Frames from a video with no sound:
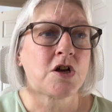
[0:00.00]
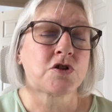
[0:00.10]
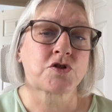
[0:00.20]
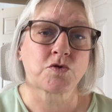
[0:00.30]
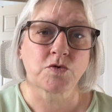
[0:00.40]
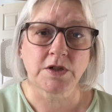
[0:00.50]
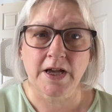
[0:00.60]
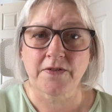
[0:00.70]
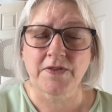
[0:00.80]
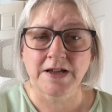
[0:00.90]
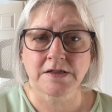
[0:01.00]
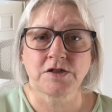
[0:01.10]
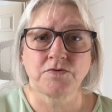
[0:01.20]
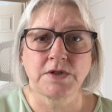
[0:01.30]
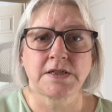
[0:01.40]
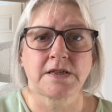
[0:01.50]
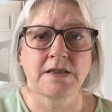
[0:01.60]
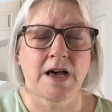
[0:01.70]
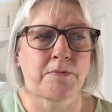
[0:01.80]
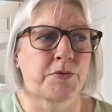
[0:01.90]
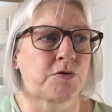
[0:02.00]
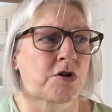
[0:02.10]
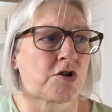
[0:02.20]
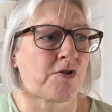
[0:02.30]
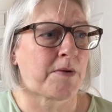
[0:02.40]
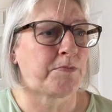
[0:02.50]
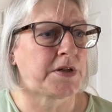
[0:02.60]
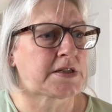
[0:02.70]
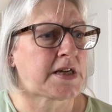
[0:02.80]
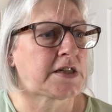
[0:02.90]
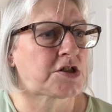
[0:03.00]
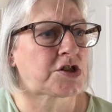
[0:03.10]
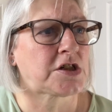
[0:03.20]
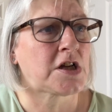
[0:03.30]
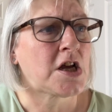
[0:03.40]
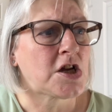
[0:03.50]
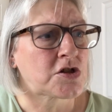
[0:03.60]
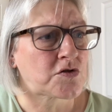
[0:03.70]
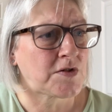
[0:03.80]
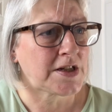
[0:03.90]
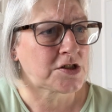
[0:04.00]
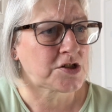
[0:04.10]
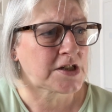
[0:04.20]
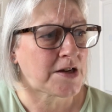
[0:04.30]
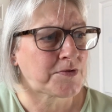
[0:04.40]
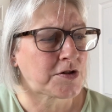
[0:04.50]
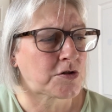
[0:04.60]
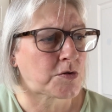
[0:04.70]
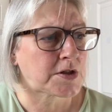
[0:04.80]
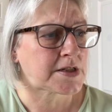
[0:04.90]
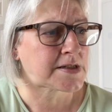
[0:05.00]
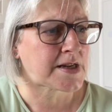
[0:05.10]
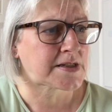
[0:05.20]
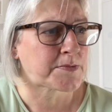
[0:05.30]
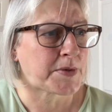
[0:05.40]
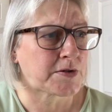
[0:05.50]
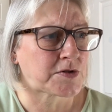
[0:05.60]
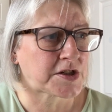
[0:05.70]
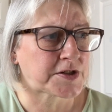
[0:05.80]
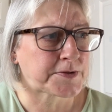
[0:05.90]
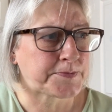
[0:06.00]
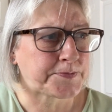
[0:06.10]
So yeah, that's the reason that book grabbed me attention. So let's just have a look what it says about it.